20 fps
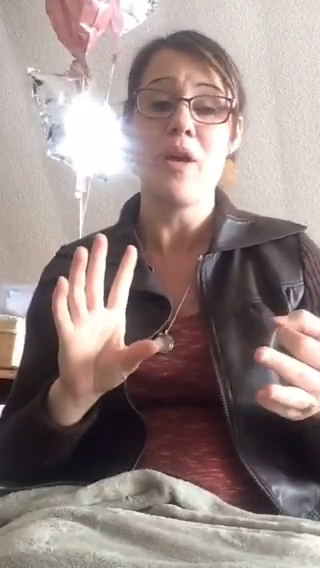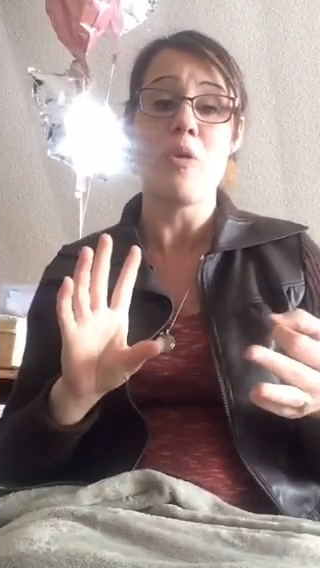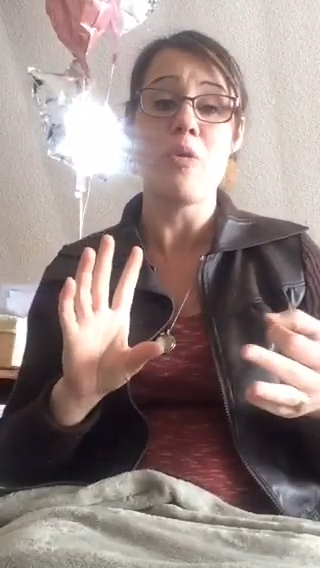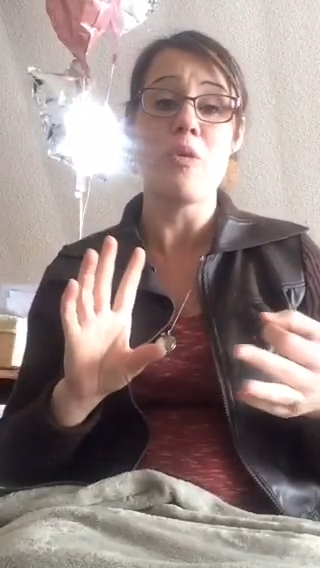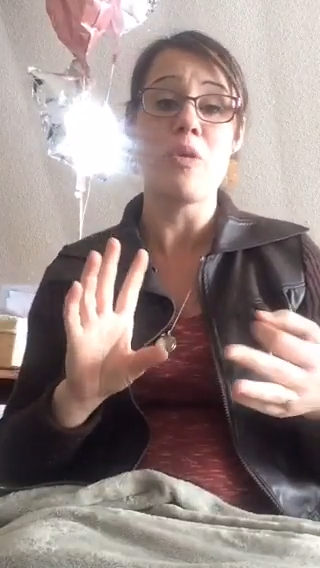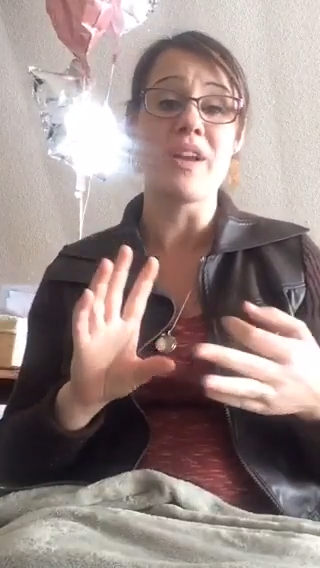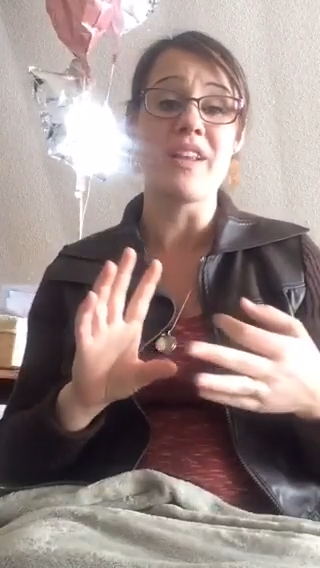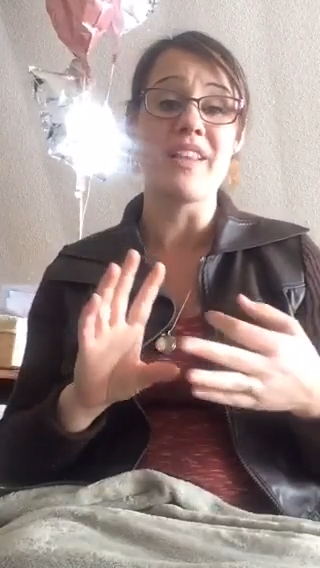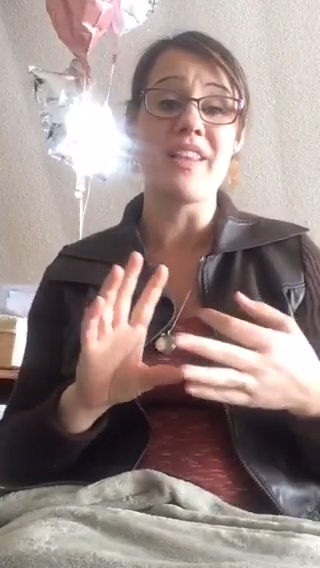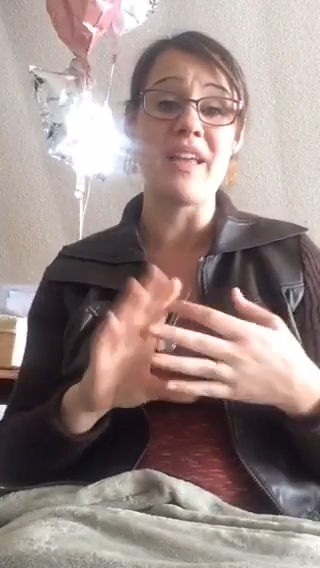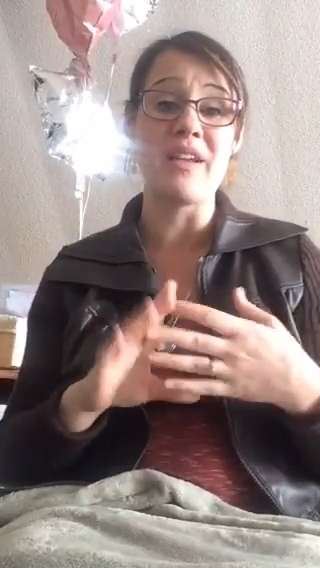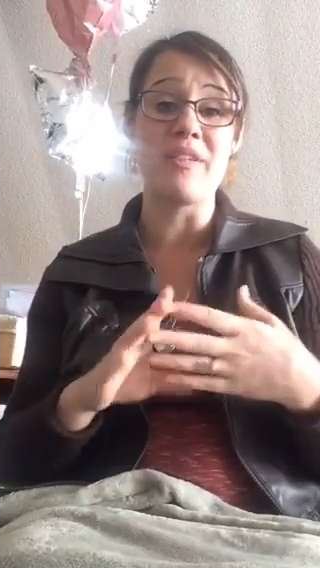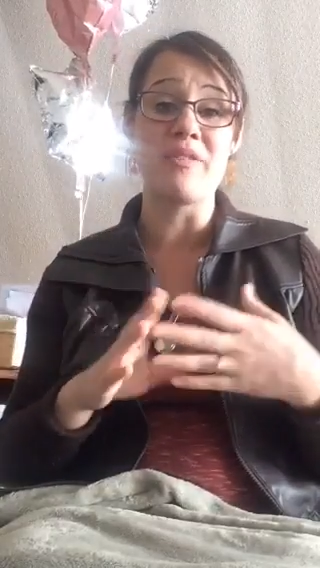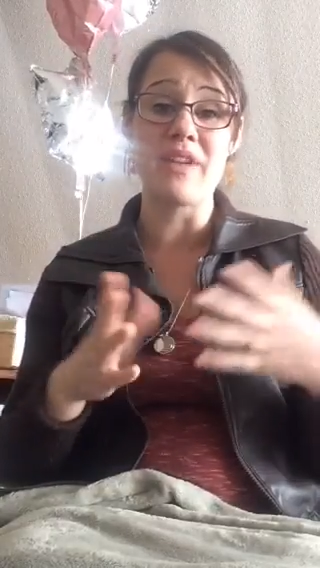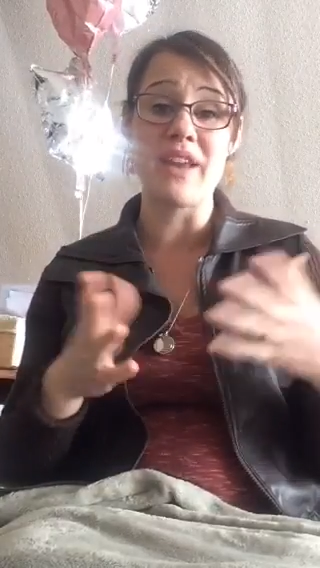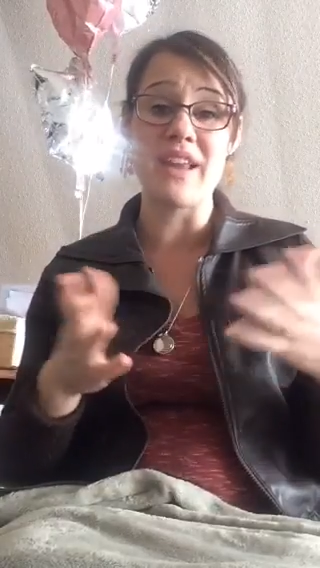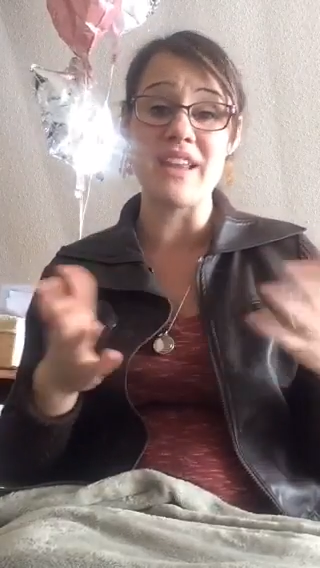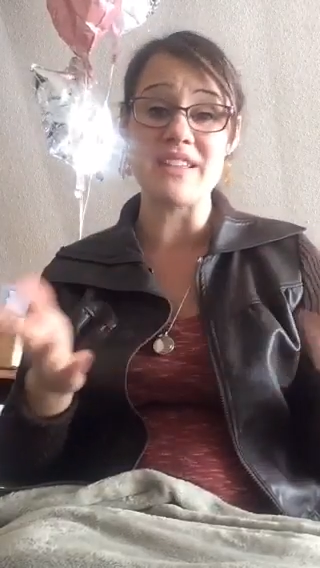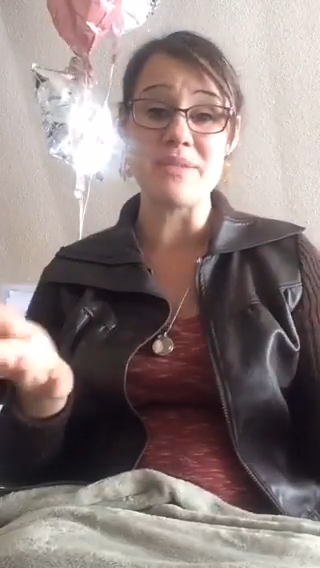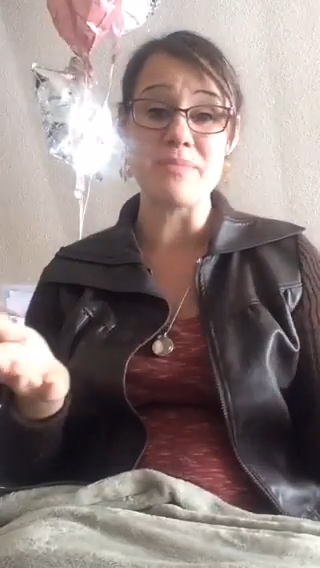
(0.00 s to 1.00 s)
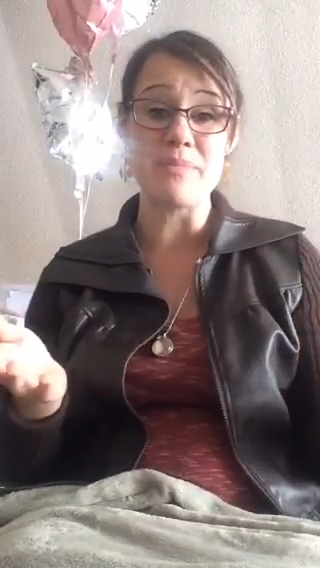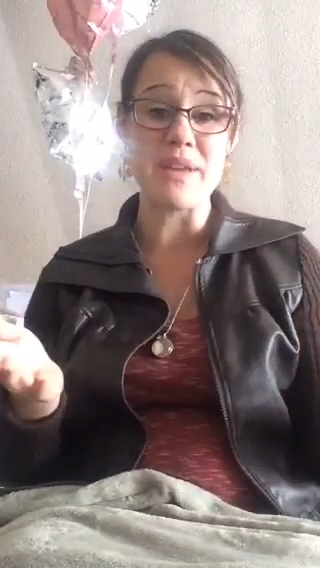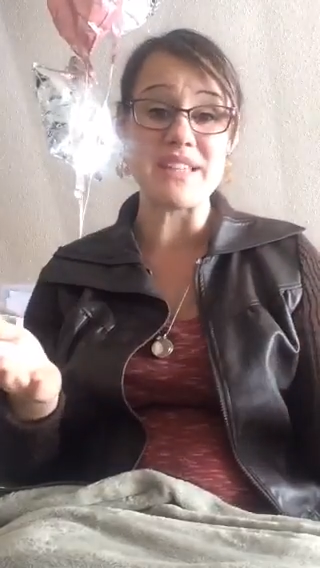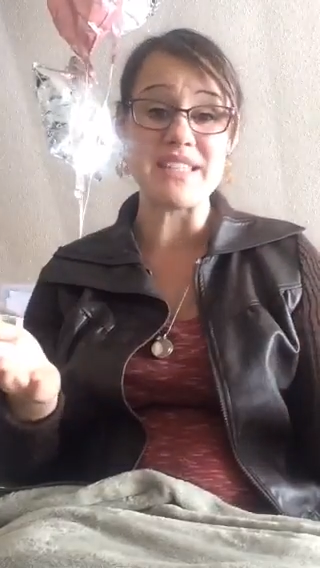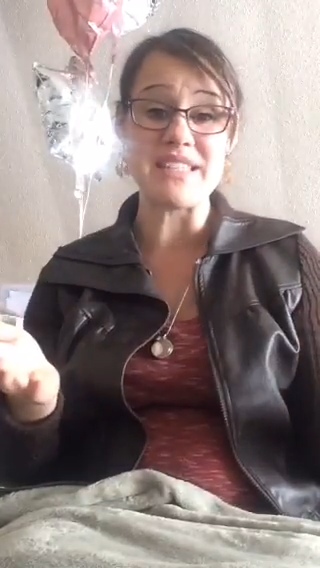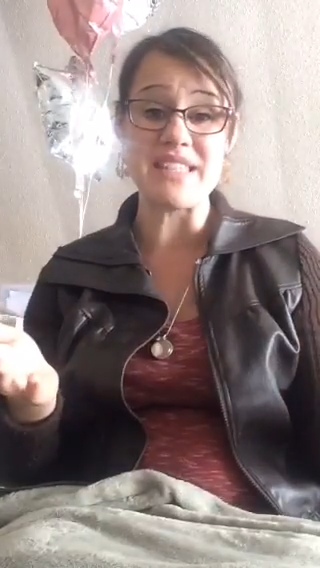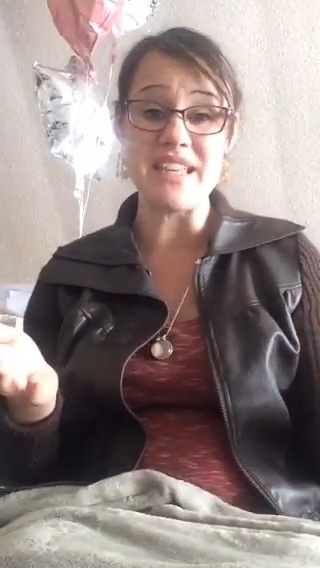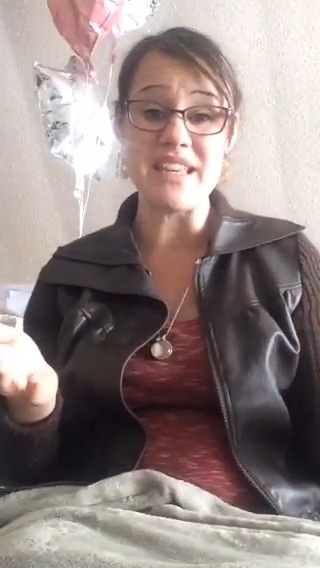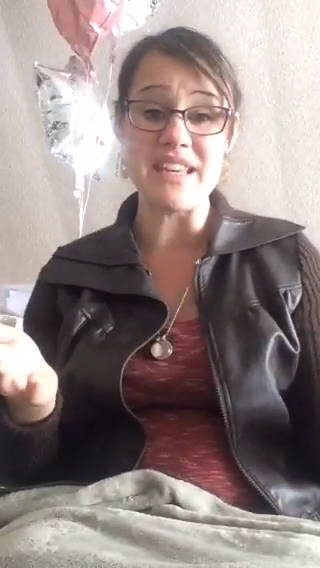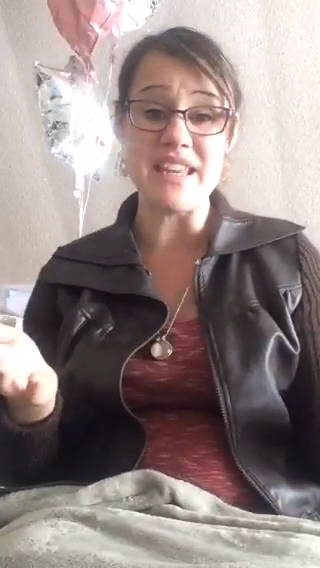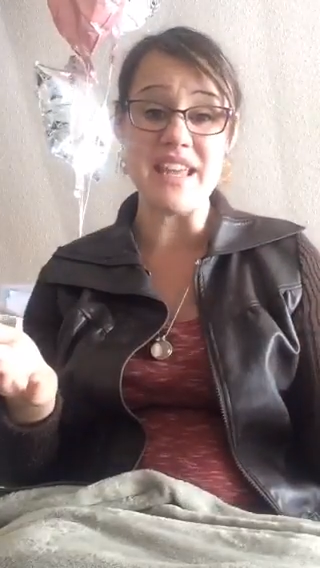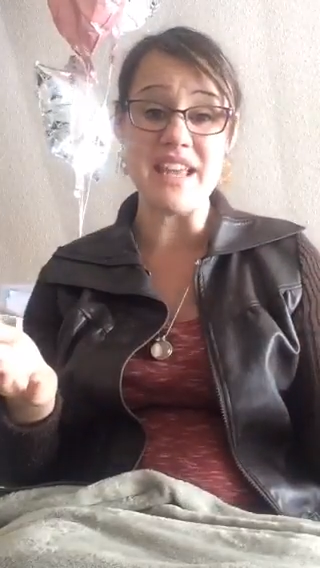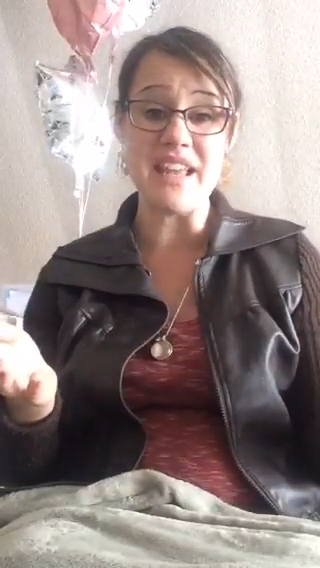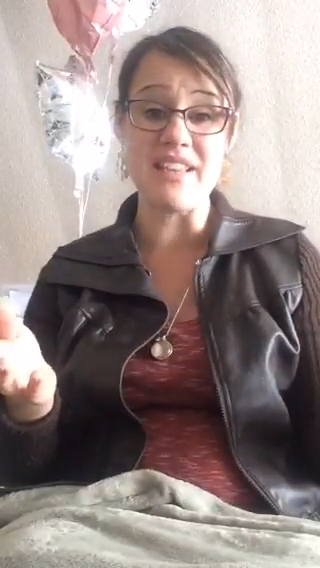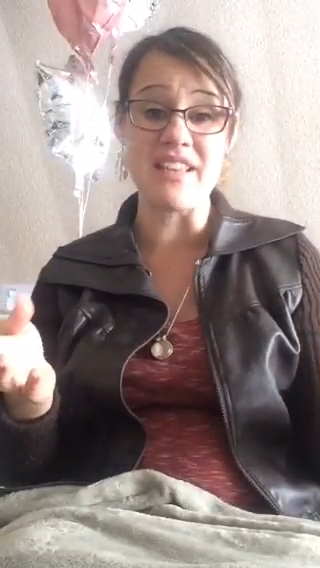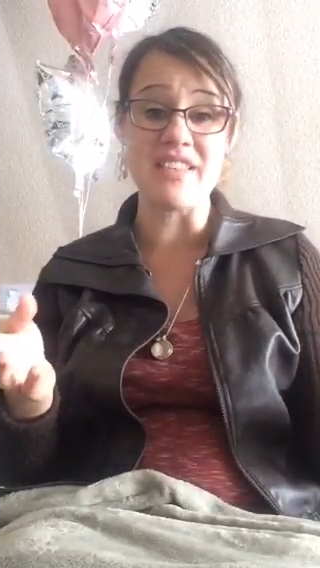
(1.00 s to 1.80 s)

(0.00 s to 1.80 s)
Or like when I did my CD,